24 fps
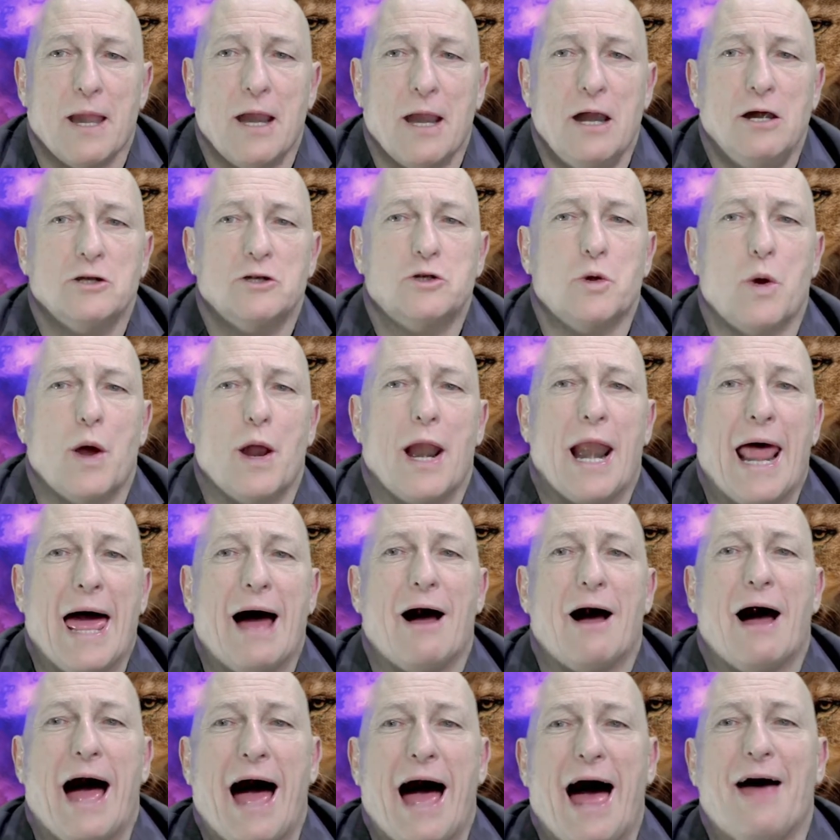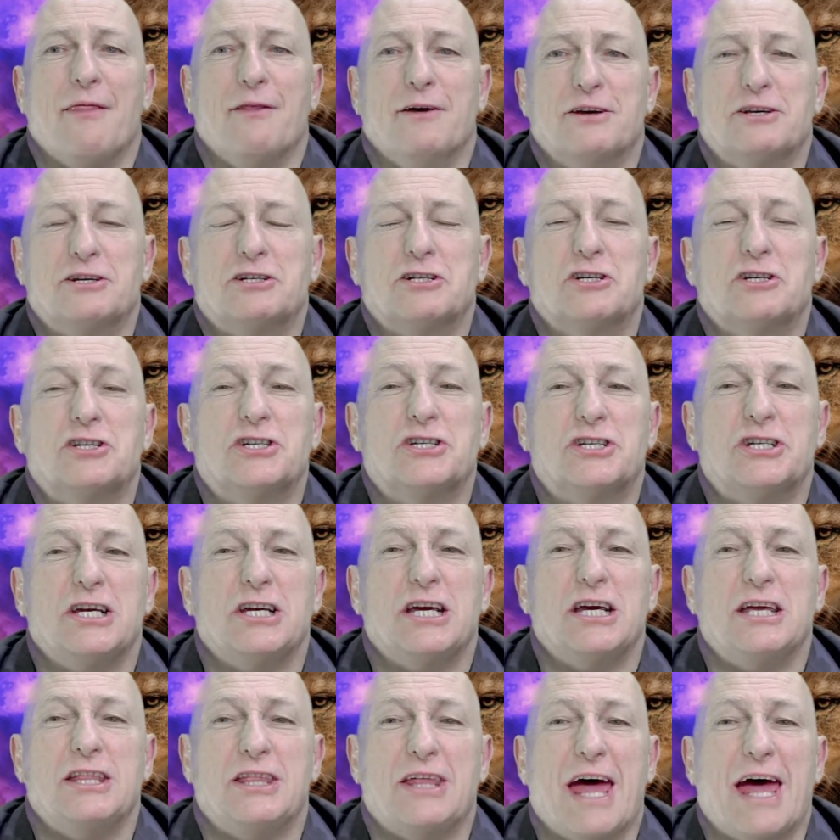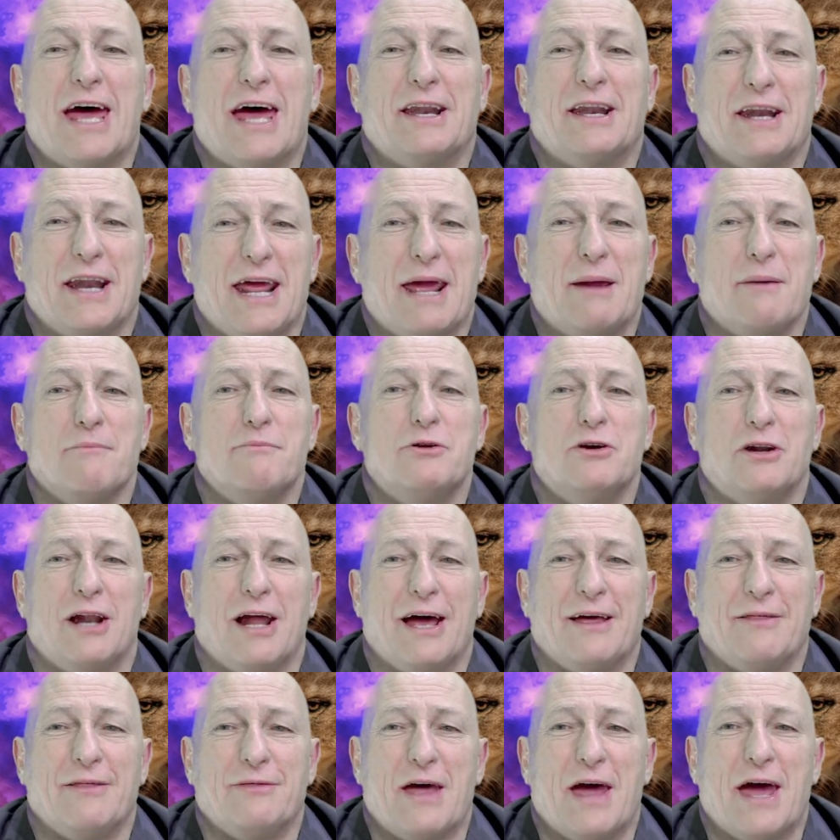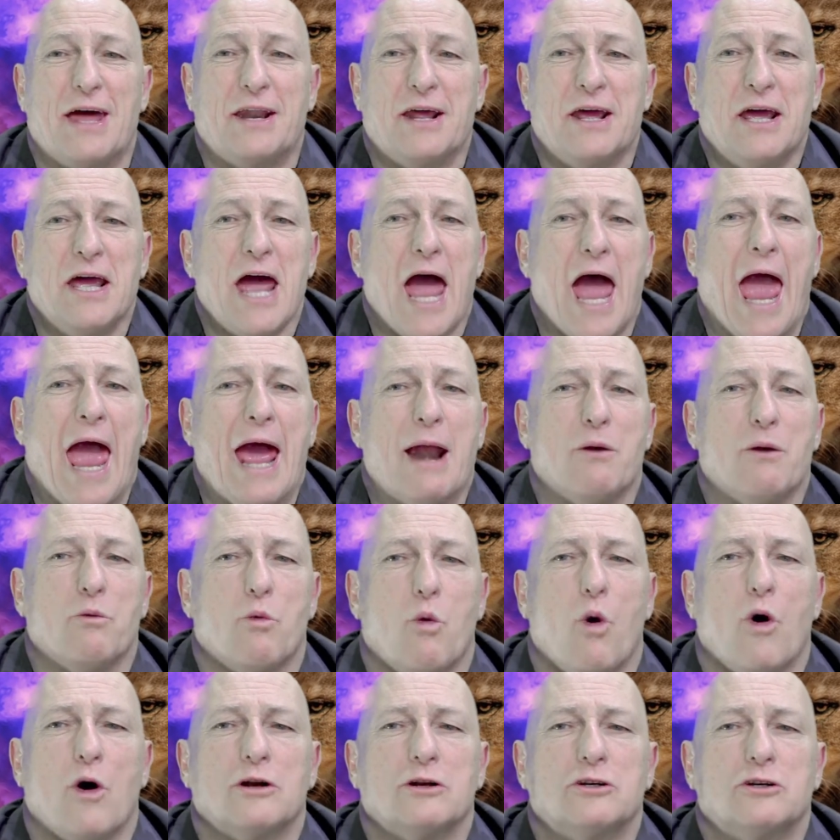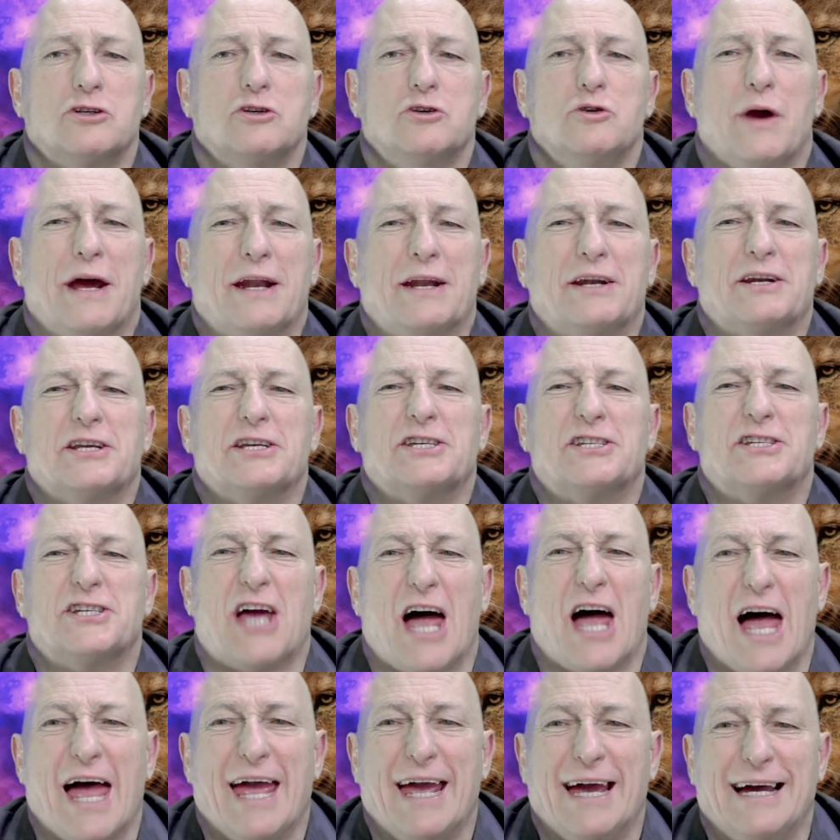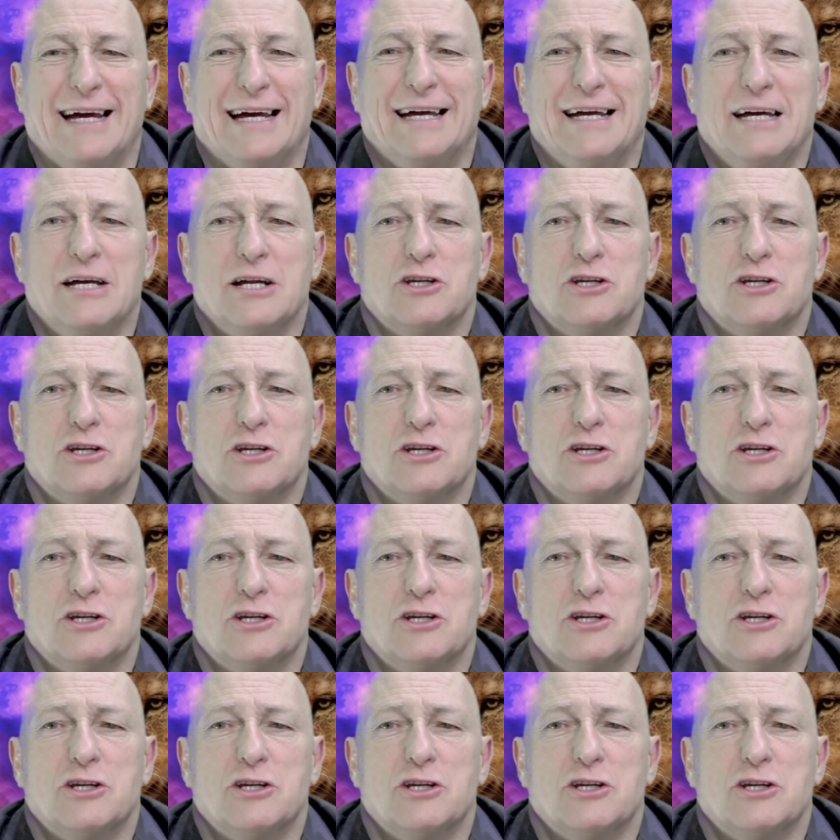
to allow others to see that and emulate that and want to and desire